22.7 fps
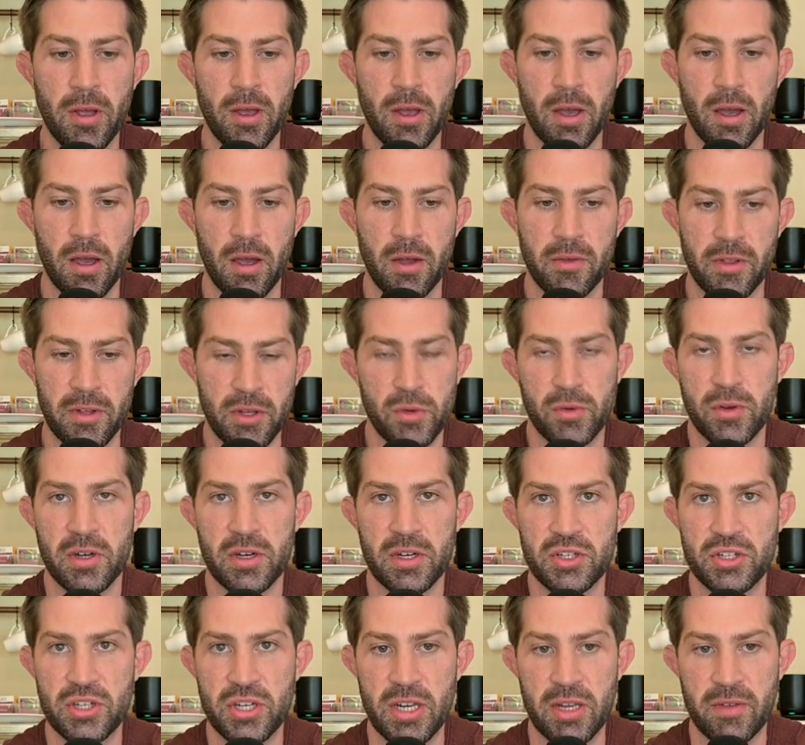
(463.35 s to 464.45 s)
uh, that you can
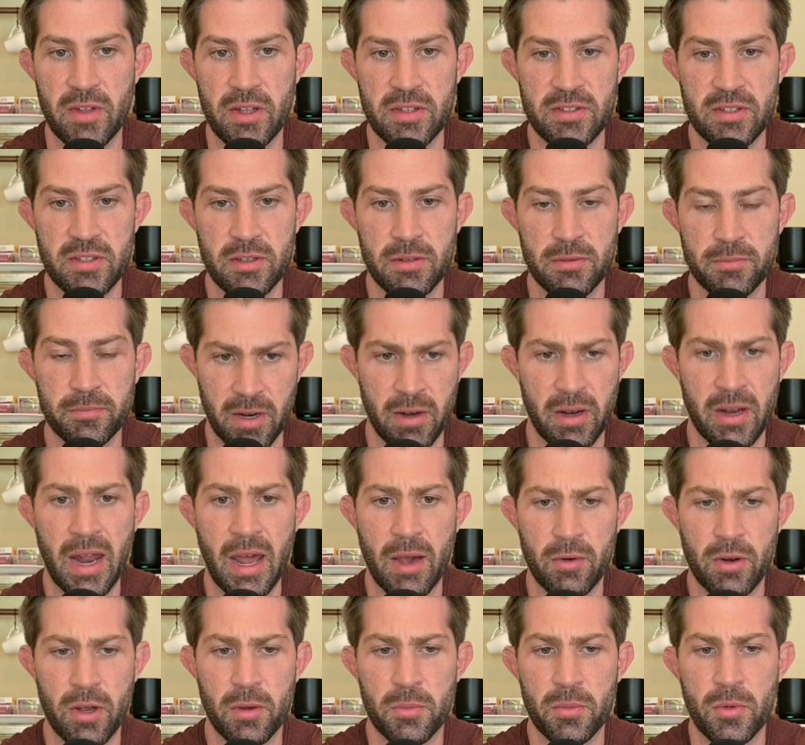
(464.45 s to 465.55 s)
achieve. That's a, an
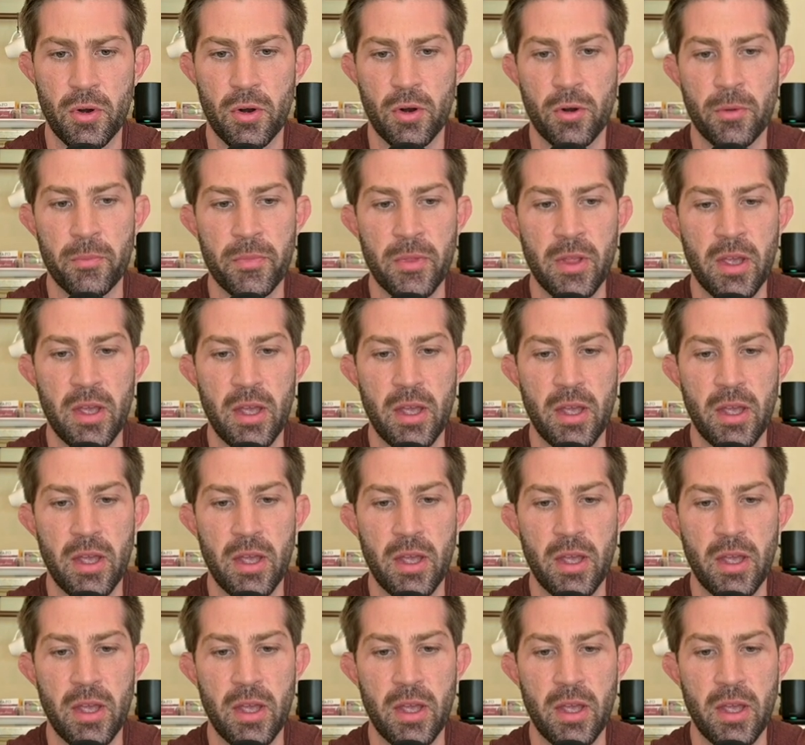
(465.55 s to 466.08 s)
outcome goal.